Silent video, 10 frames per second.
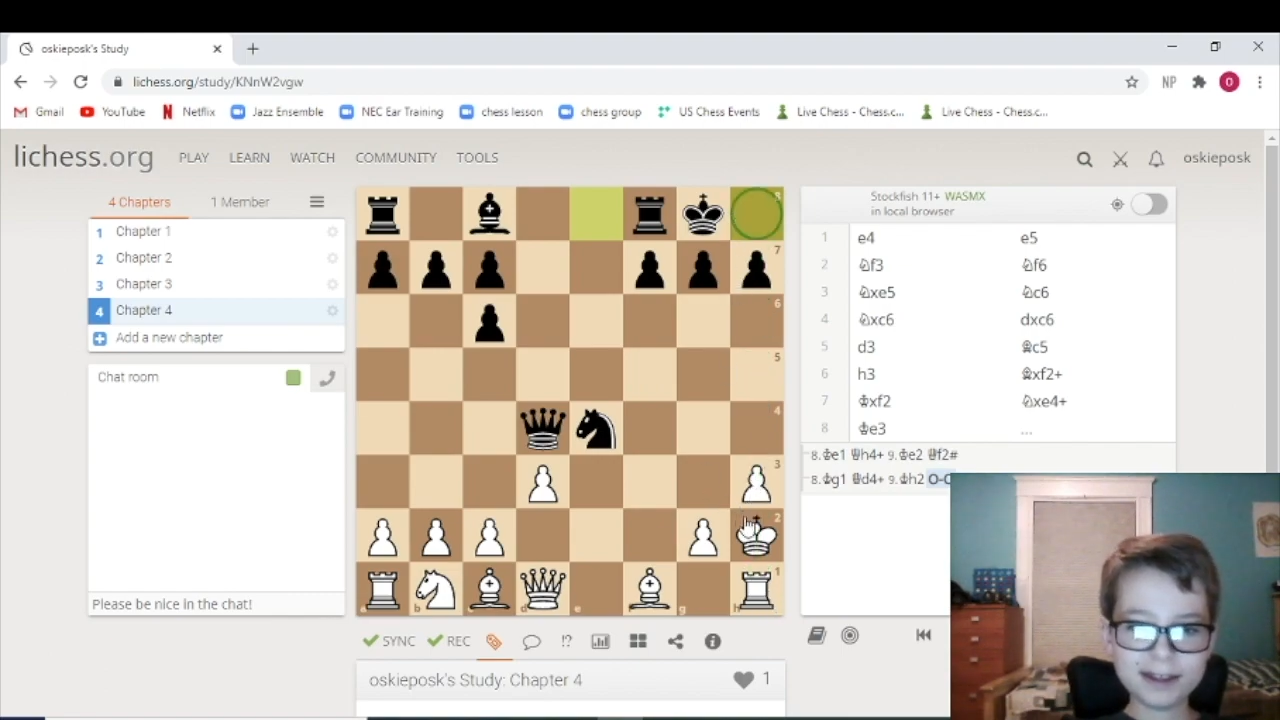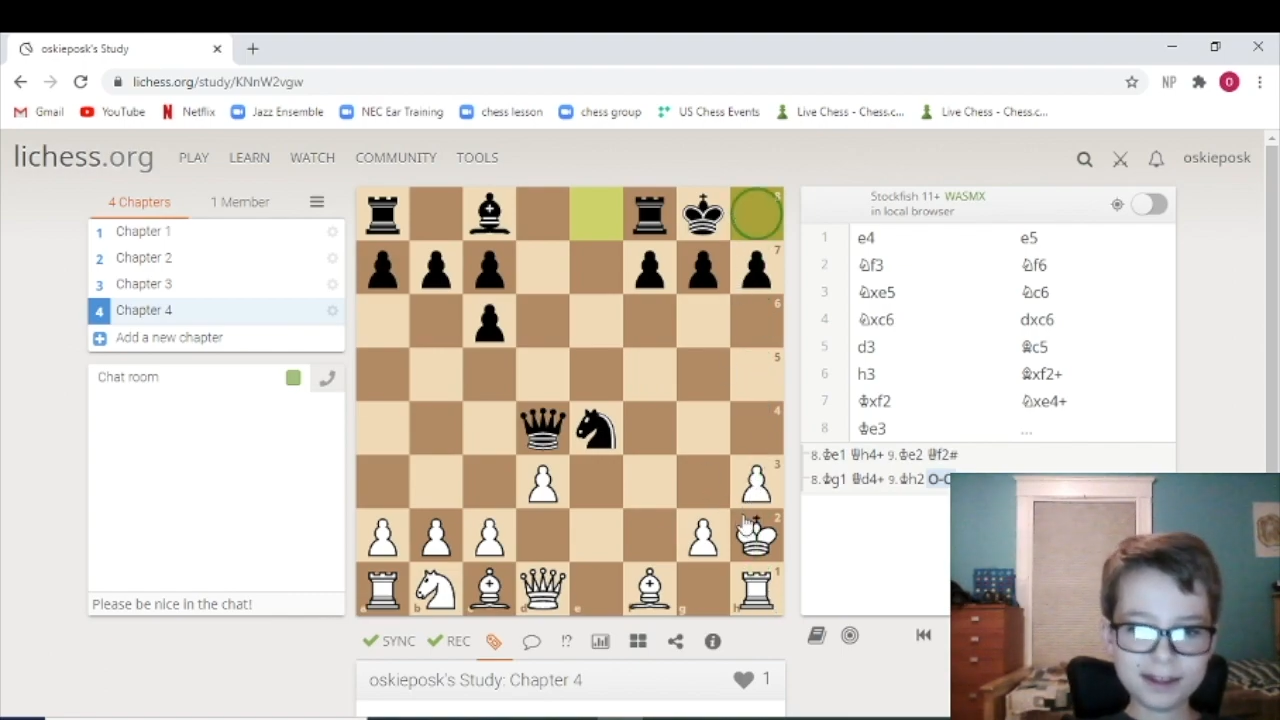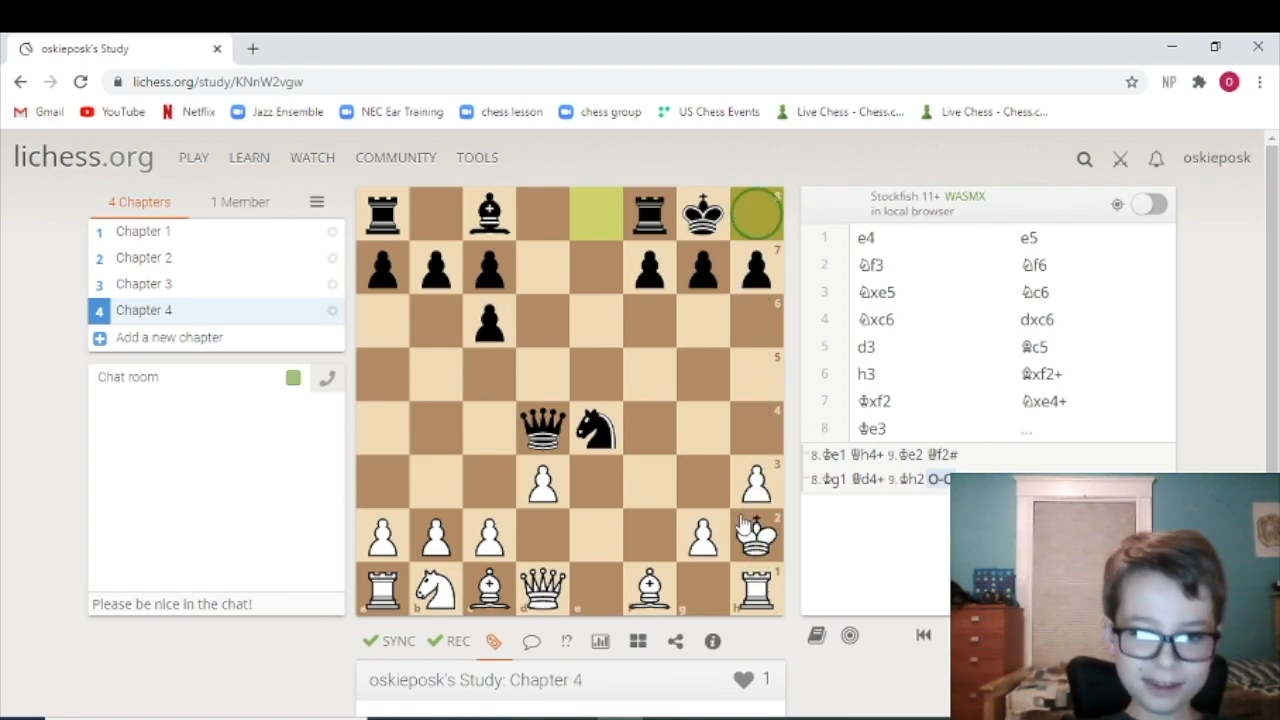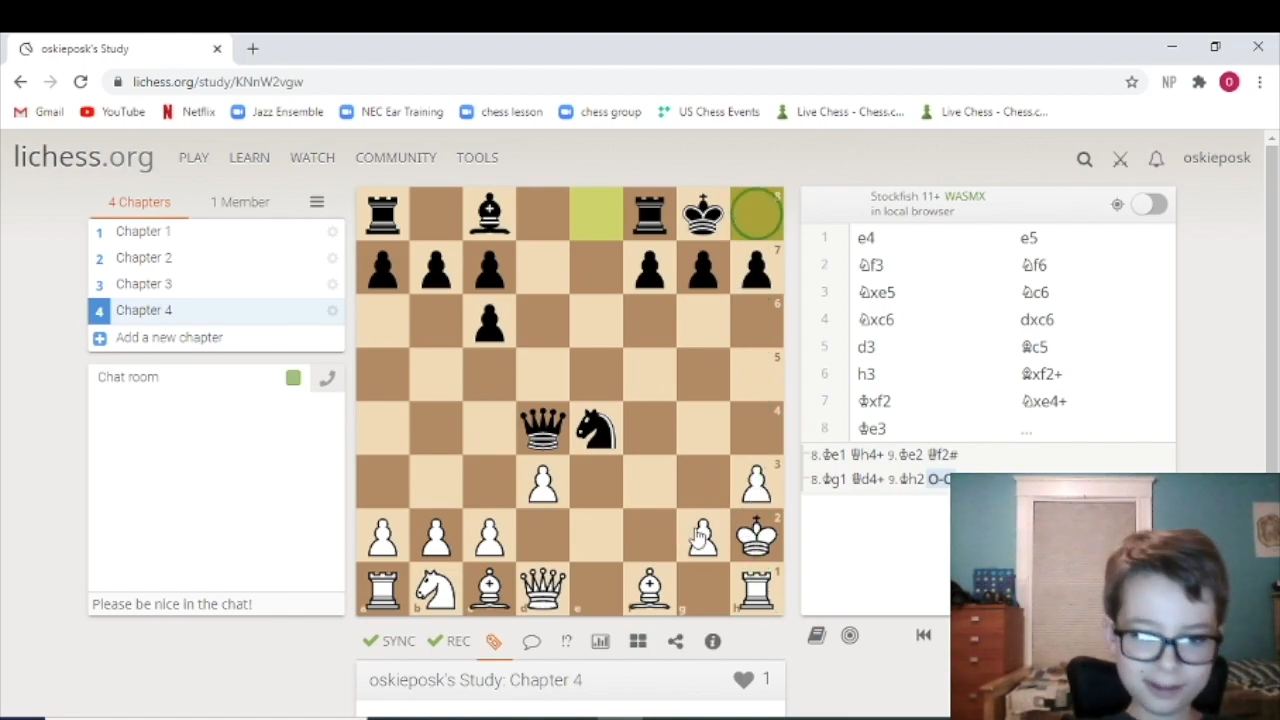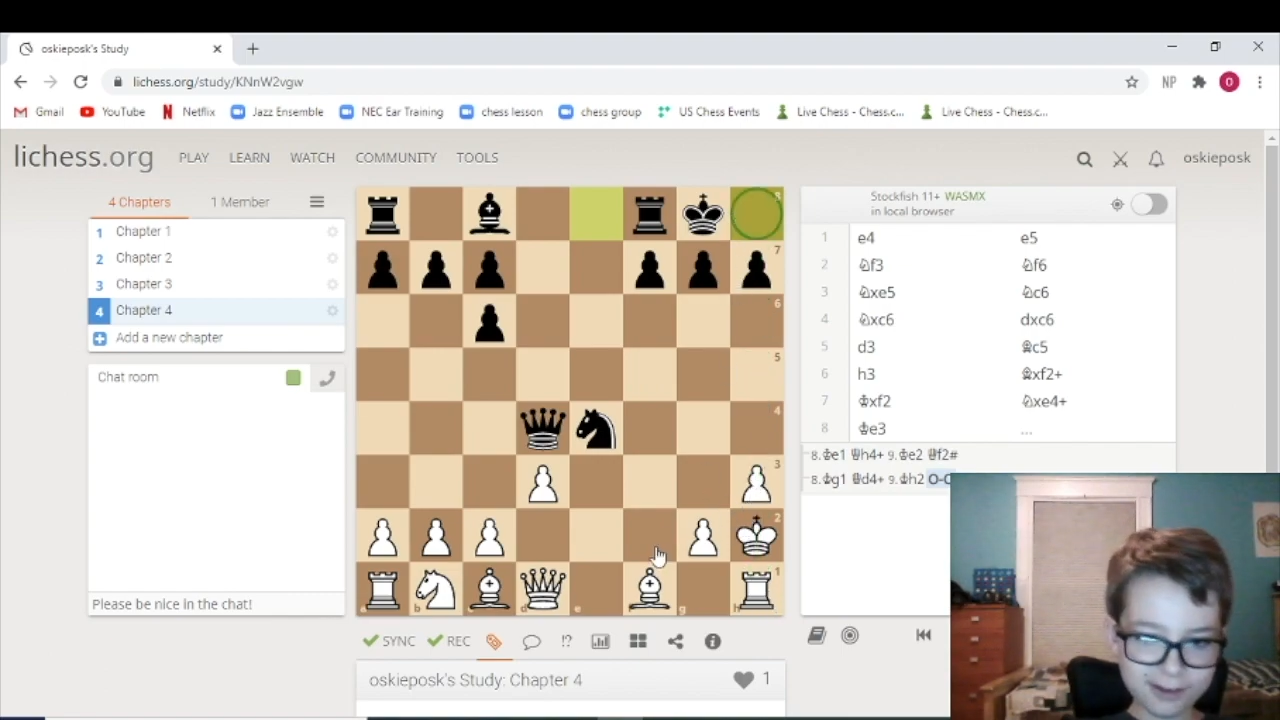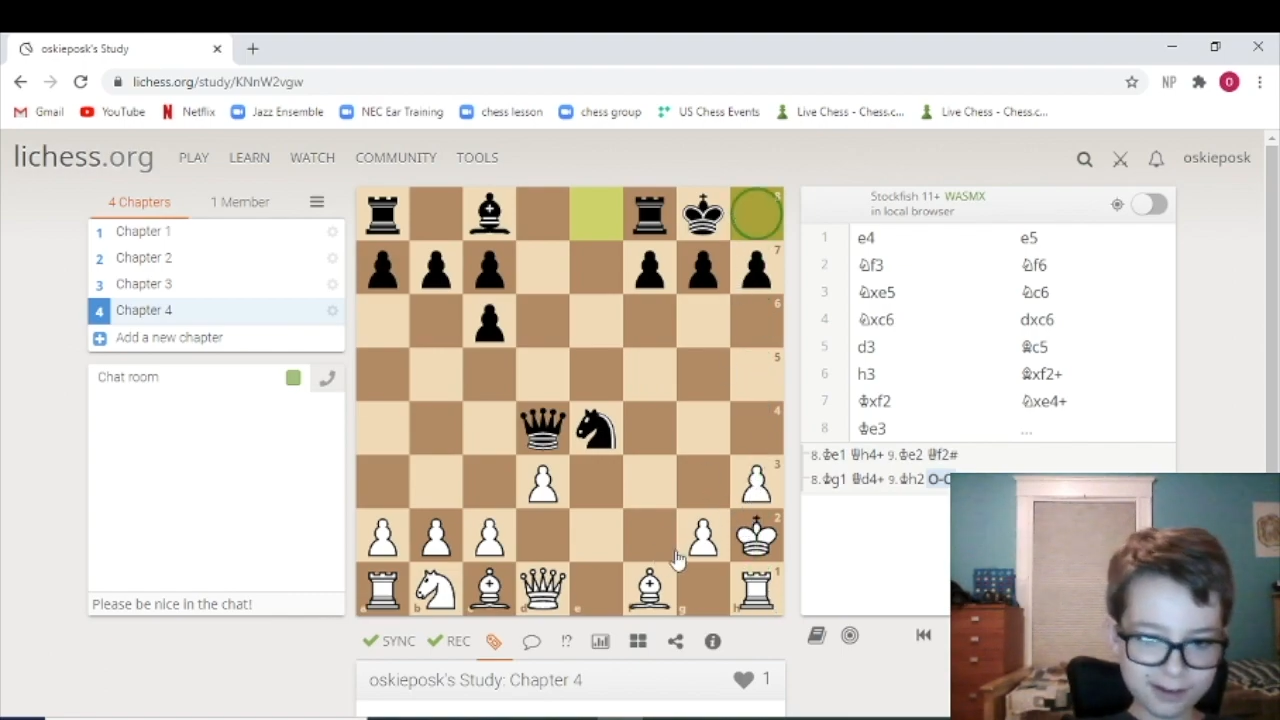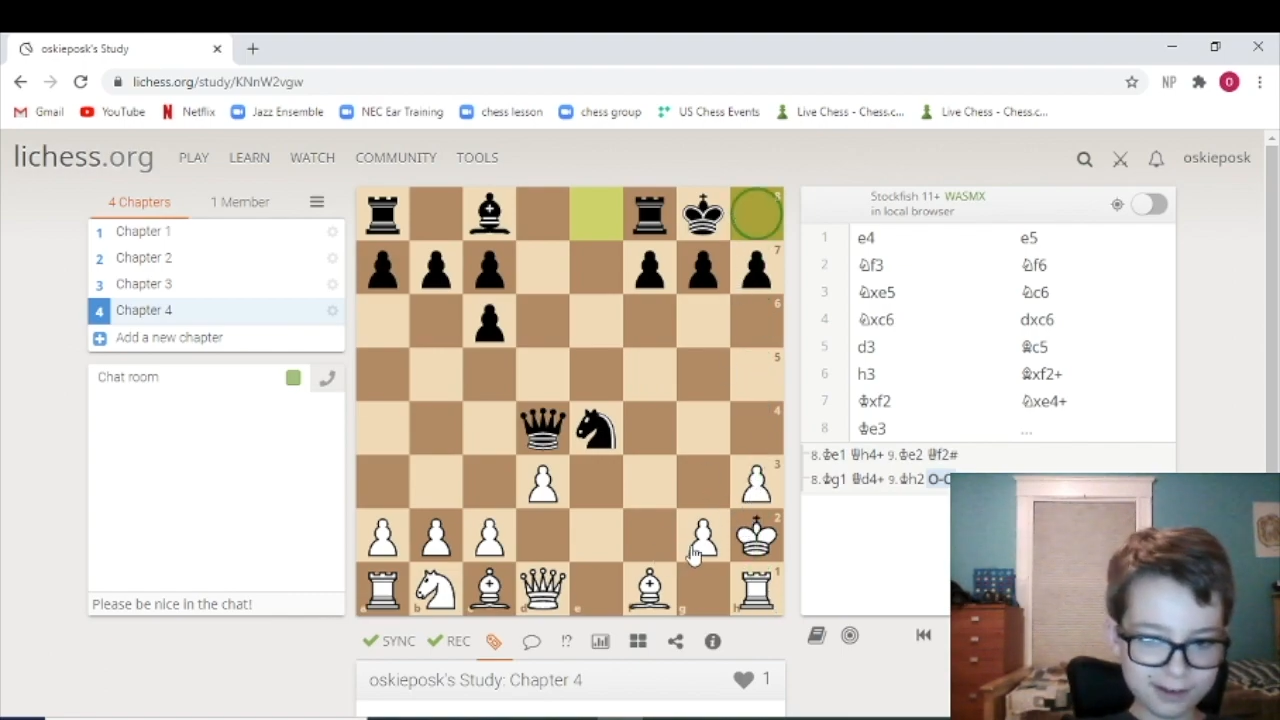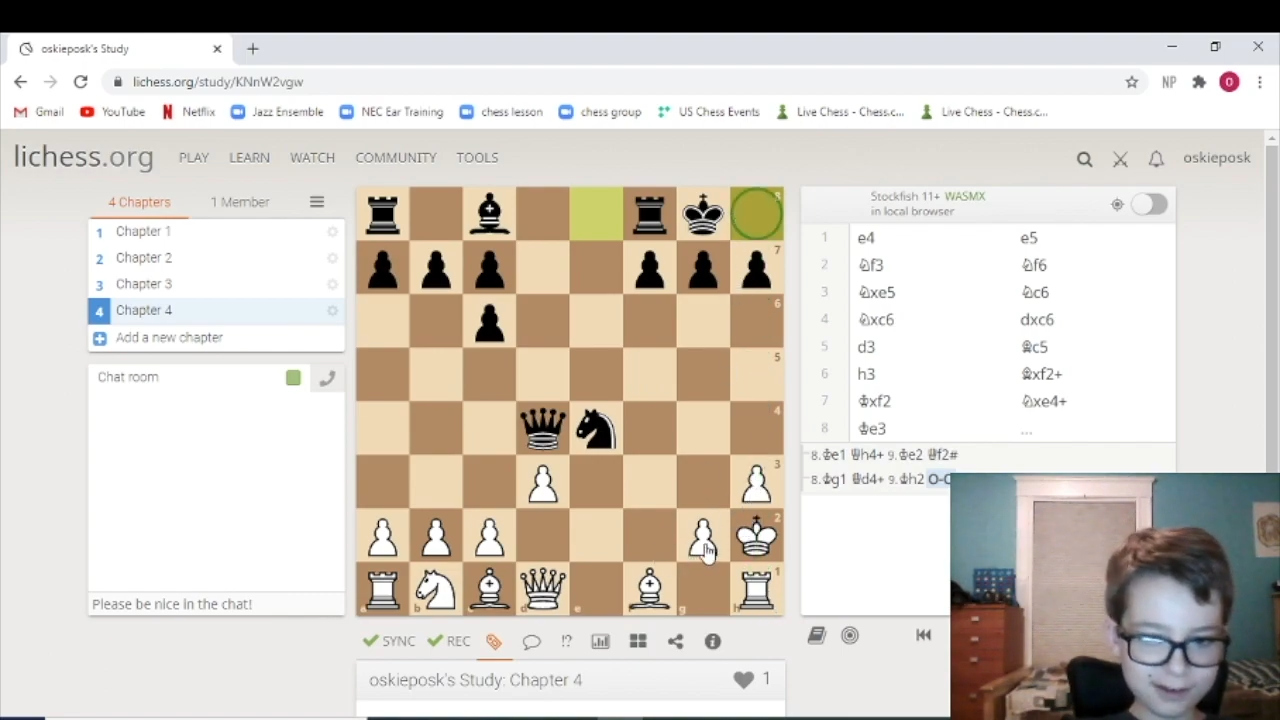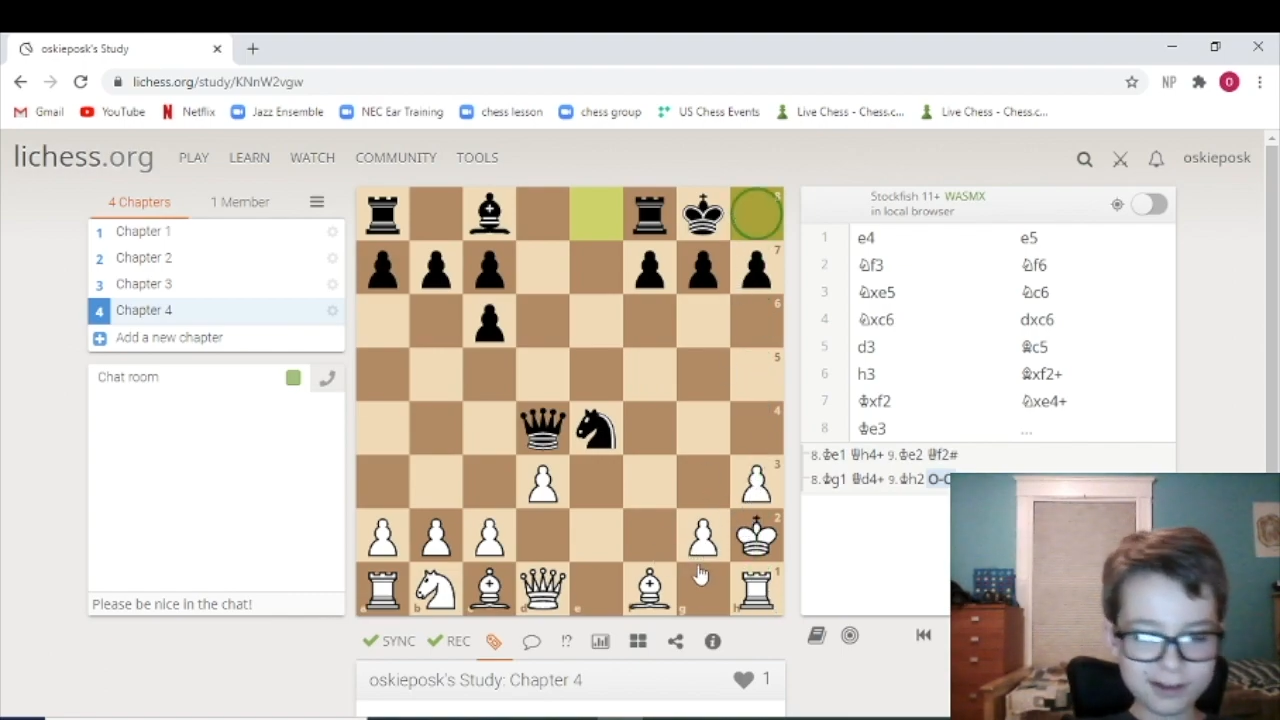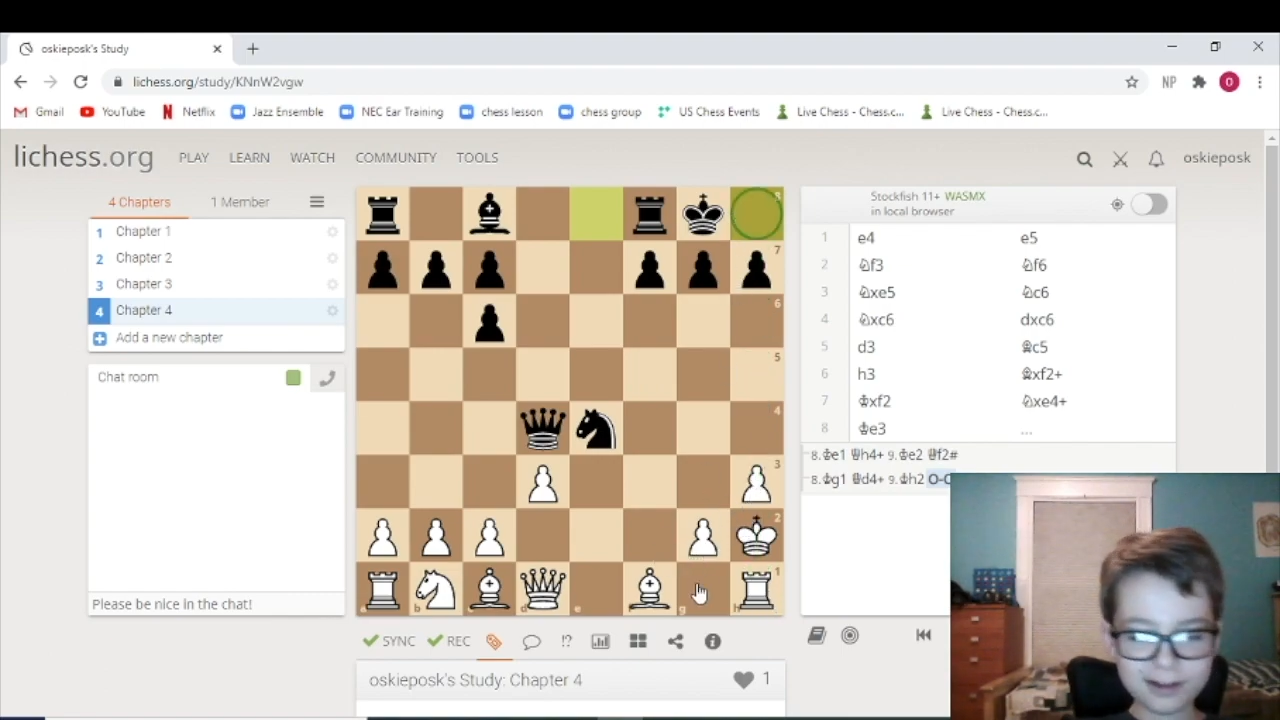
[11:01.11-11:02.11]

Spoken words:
is on